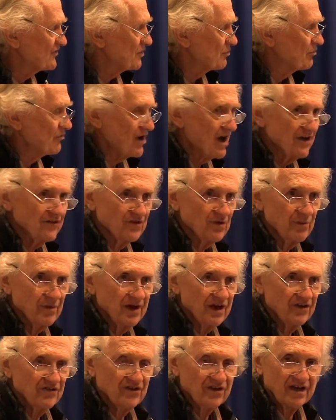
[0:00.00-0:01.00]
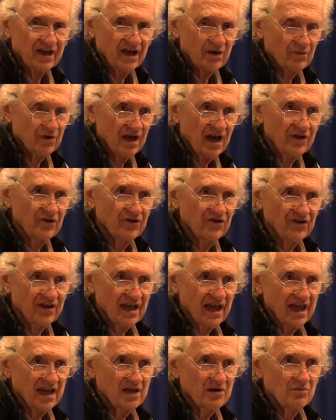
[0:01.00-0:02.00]
surprising because, again, we're not using
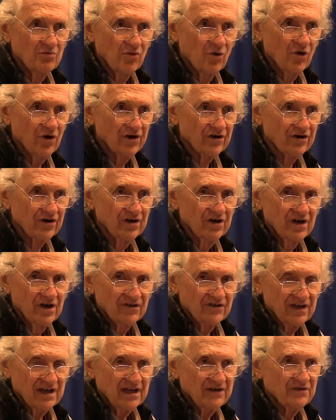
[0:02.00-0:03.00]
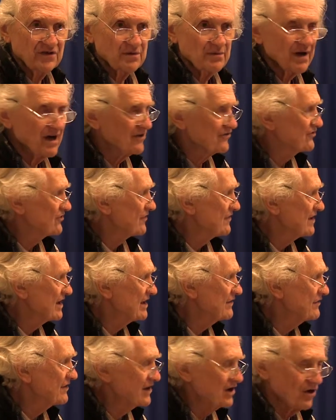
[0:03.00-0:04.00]
any mortar to even them out. So
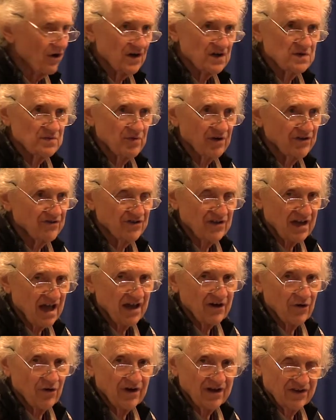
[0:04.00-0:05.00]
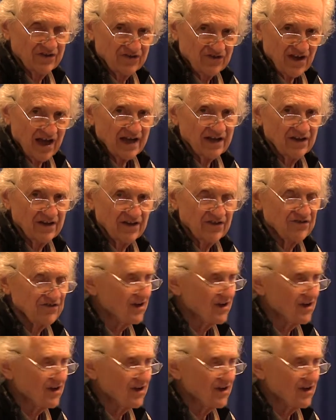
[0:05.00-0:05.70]
even the arch bricks, they're not all exactly the